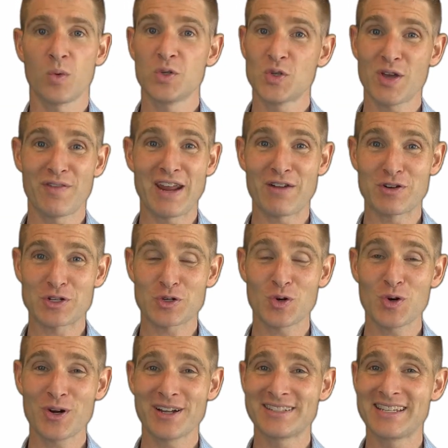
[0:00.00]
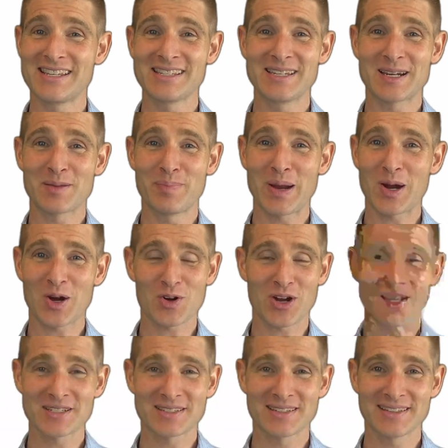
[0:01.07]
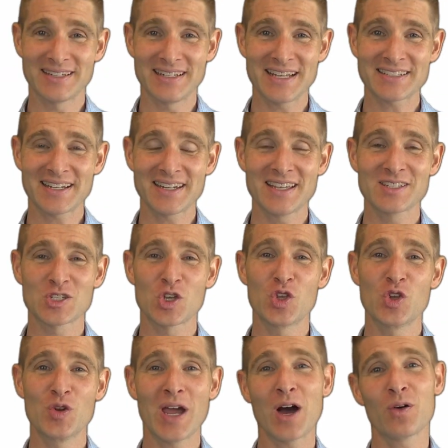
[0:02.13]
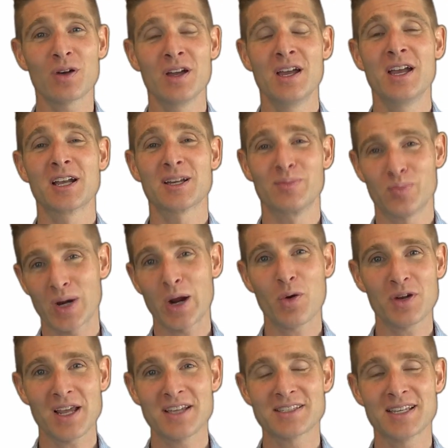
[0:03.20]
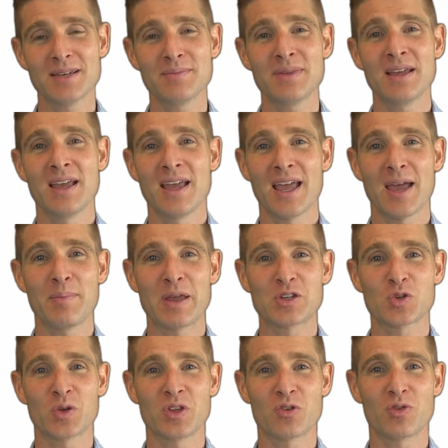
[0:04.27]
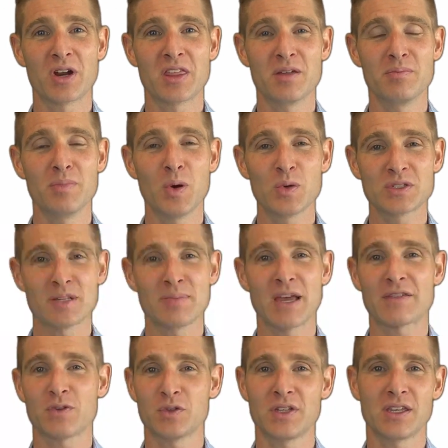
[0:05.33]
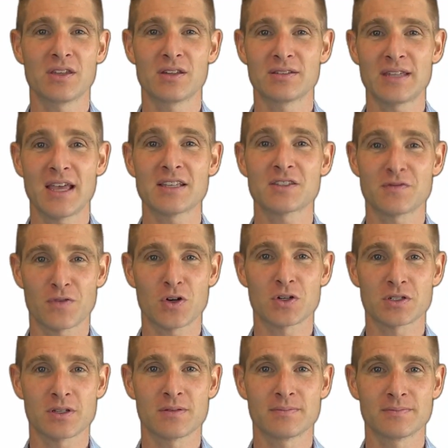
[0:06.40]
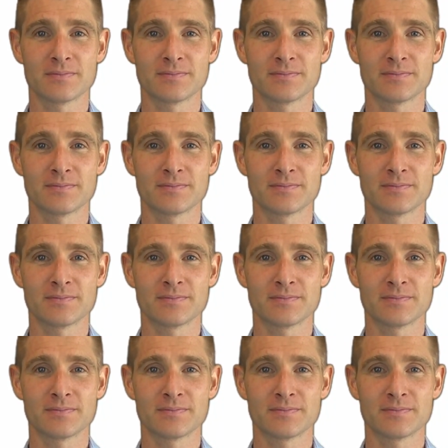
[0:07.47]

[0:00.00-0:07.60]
Once you have an average score, it's easy to compare across the test ideas, so you now can prioritize them and make sure that you're running the most impactful tests first.